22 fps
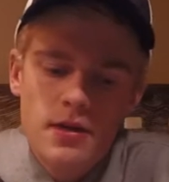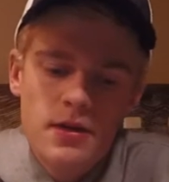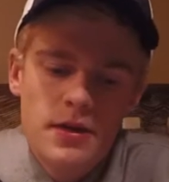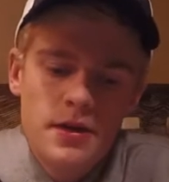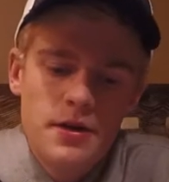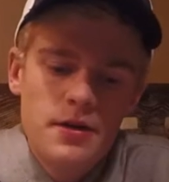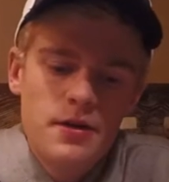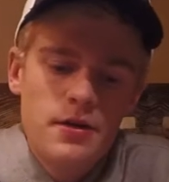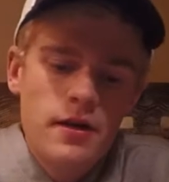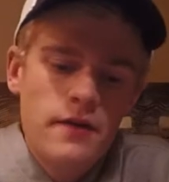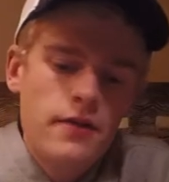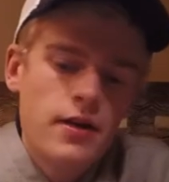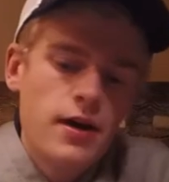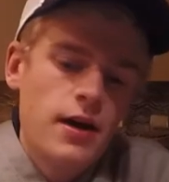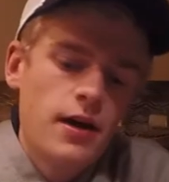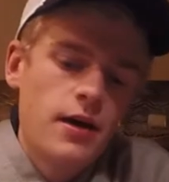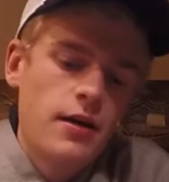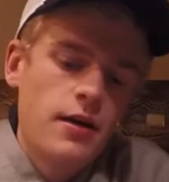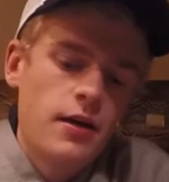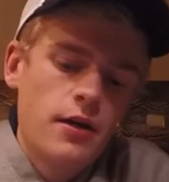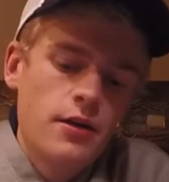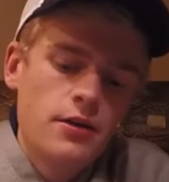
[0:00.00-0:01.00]
Here I've
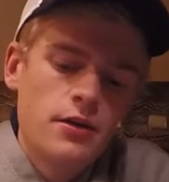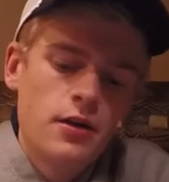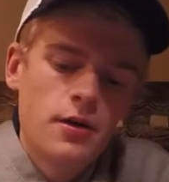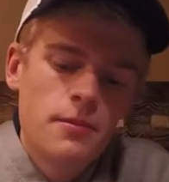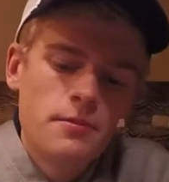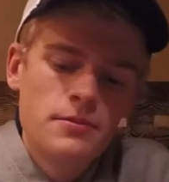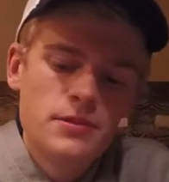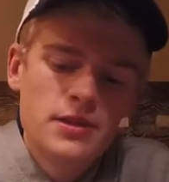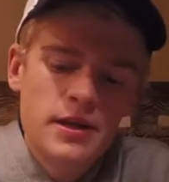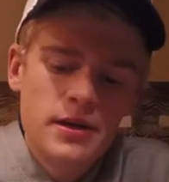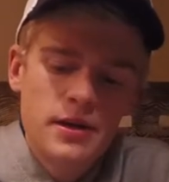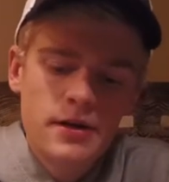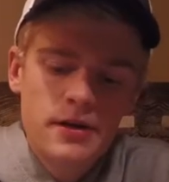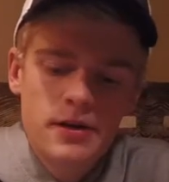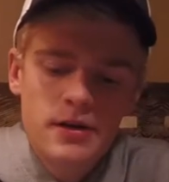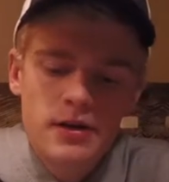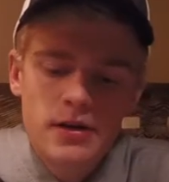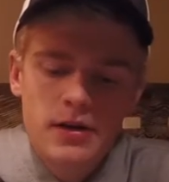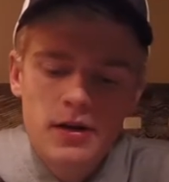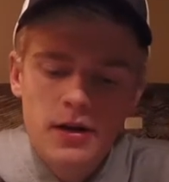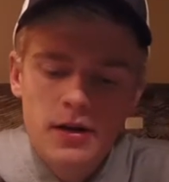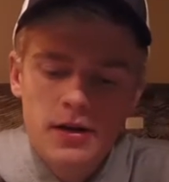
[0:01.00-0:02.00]
got a Yum
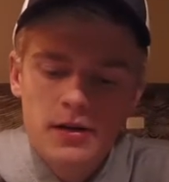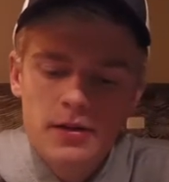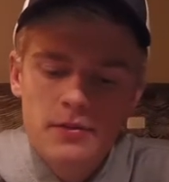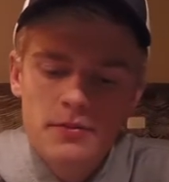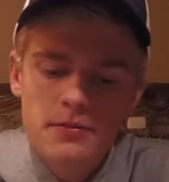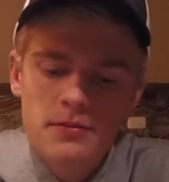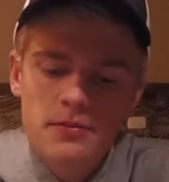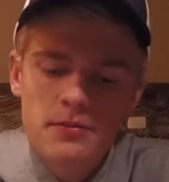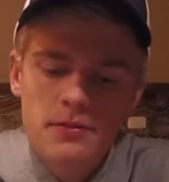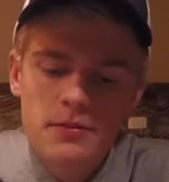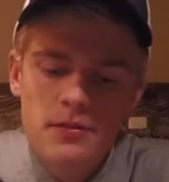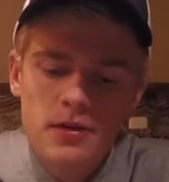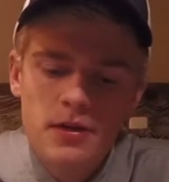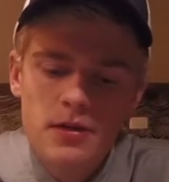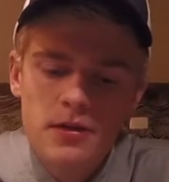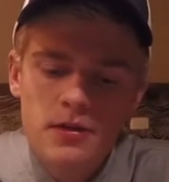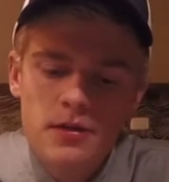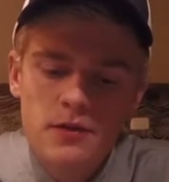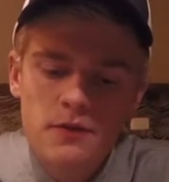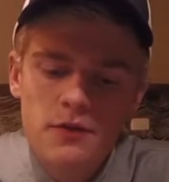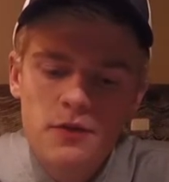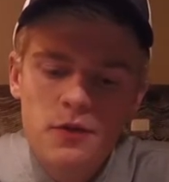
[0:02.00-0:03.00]
Dinger
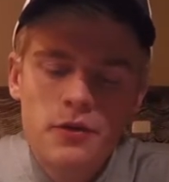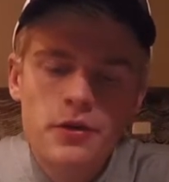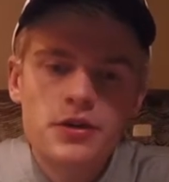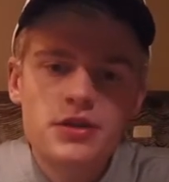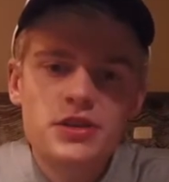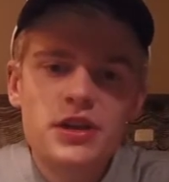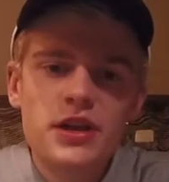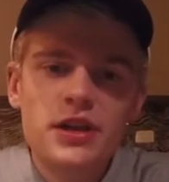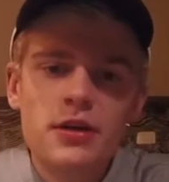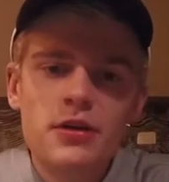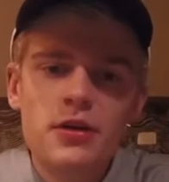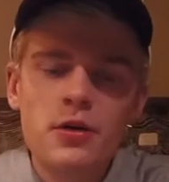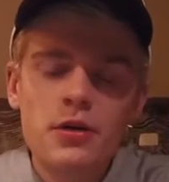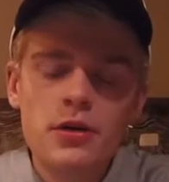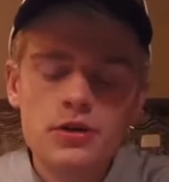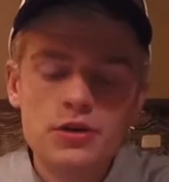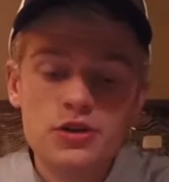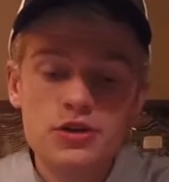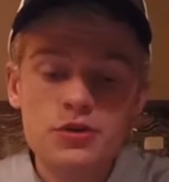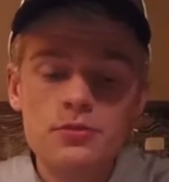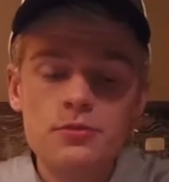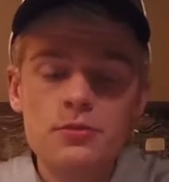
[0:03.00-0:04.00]
4-inch Senko
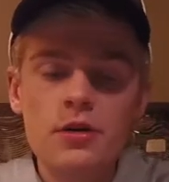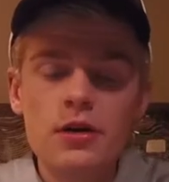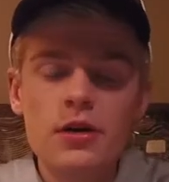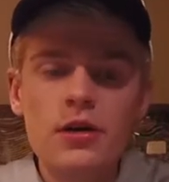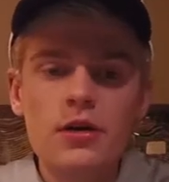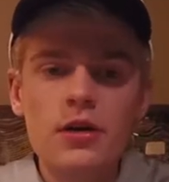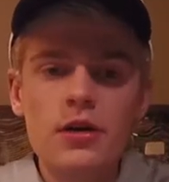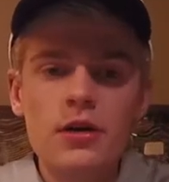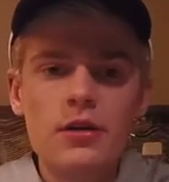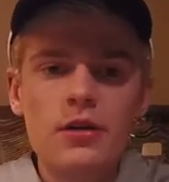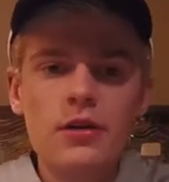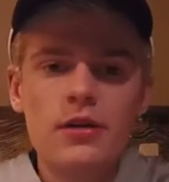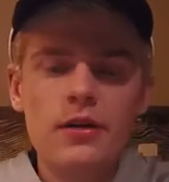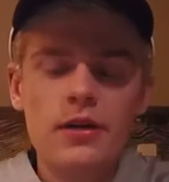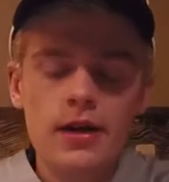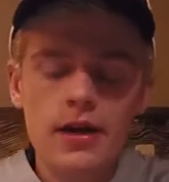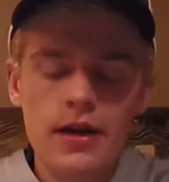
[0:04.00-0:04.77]
in Junebug color,